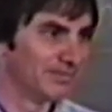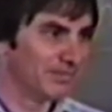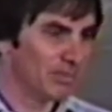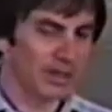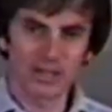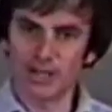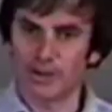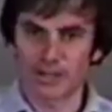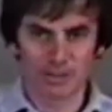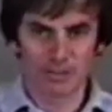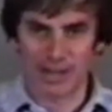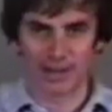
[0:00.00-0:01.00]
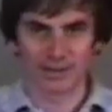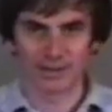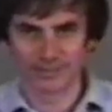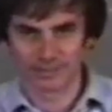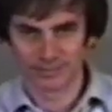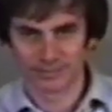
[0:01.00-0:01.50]
Big toe, it's a balance.
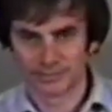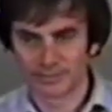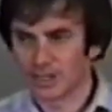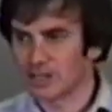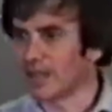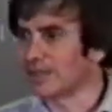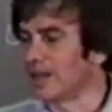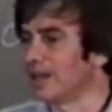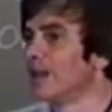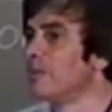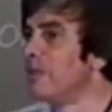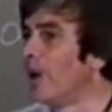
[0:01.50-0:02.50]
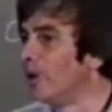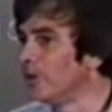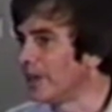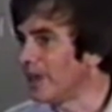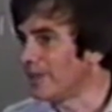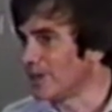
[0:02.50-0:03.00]
Like that little bone
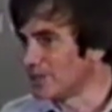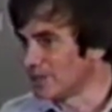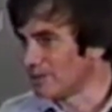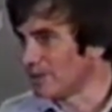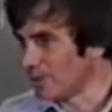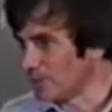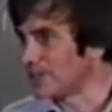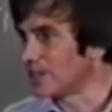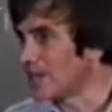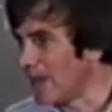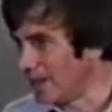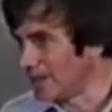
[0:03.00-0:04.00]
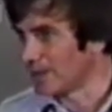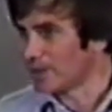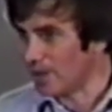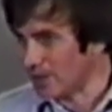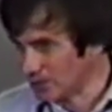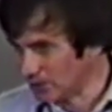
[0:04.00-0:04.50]
there they used to think was a tail, a
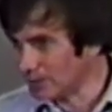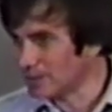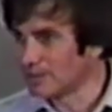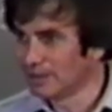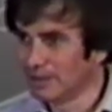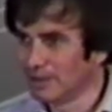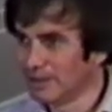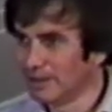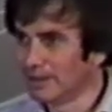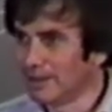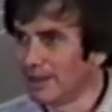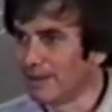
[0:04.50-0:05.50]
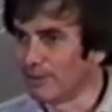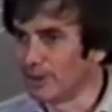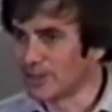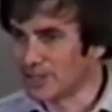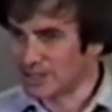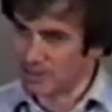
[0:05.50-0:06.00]
coccyx.
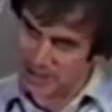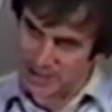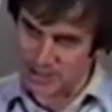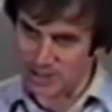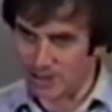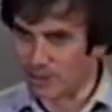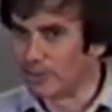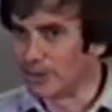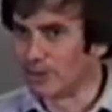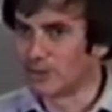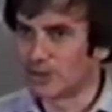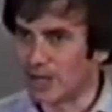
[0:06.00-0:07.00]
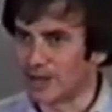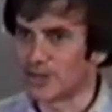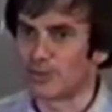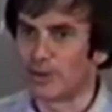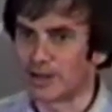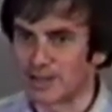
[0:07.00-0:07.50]
Evolutionists said, well, that's, you know, when your tail
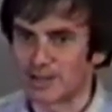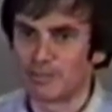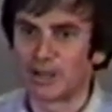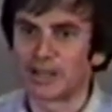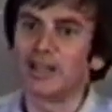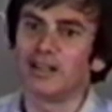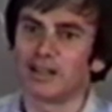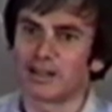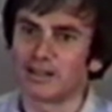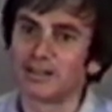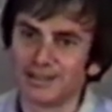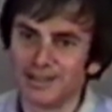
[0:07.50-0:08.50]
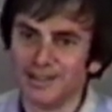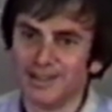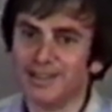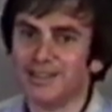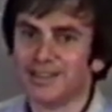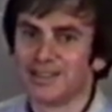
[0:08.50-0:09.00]
shrunk as a monkey, that
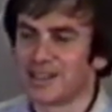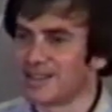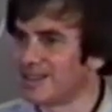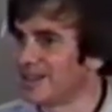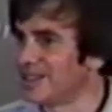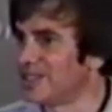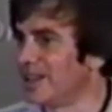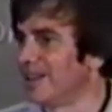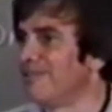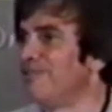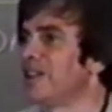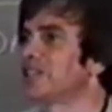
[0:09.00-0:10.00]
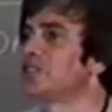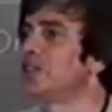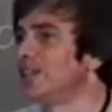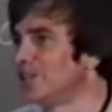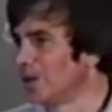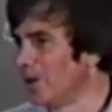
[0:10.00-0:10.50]
they said it's a
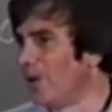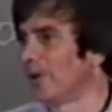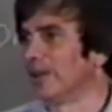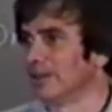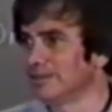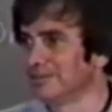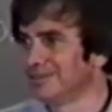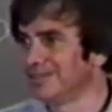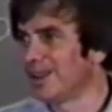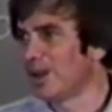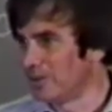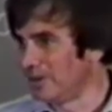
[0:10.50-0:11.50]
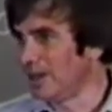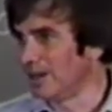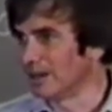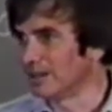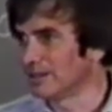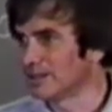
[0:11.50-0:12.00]
vestigial organ. You don't need
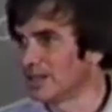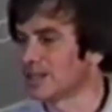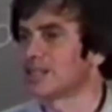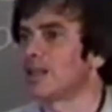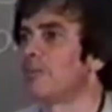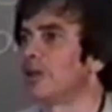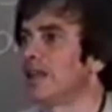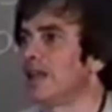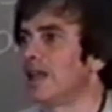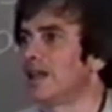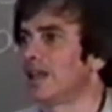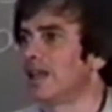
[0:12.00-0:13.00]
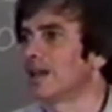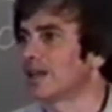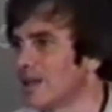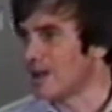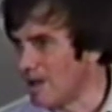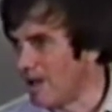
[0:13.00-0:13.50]
it. Till somebody had to get it
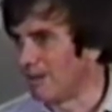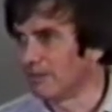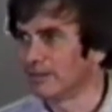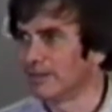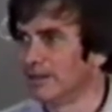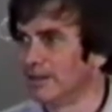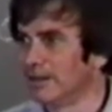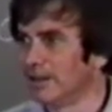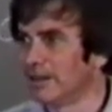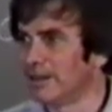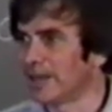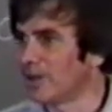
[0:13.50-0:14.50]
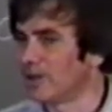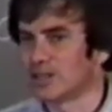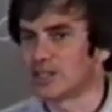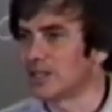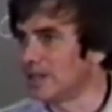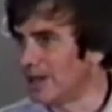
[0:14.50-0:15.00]
off, and they couldn't
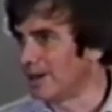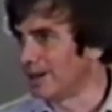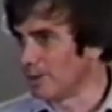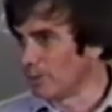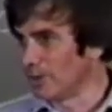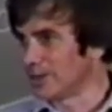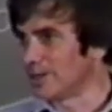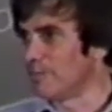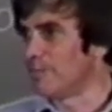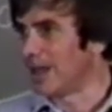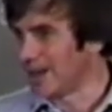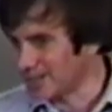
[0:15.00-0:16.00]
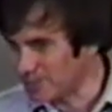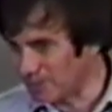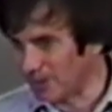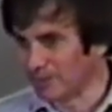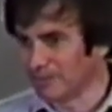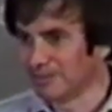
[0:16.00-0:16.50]
sit down anymore. It's a balance
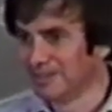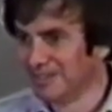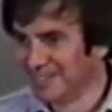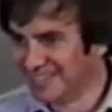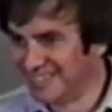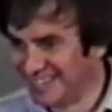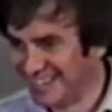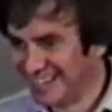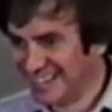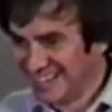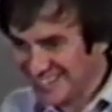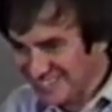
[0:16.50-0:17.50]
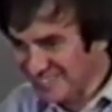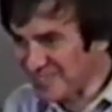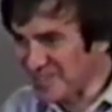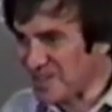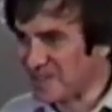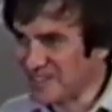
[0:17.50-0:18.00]
bone. Although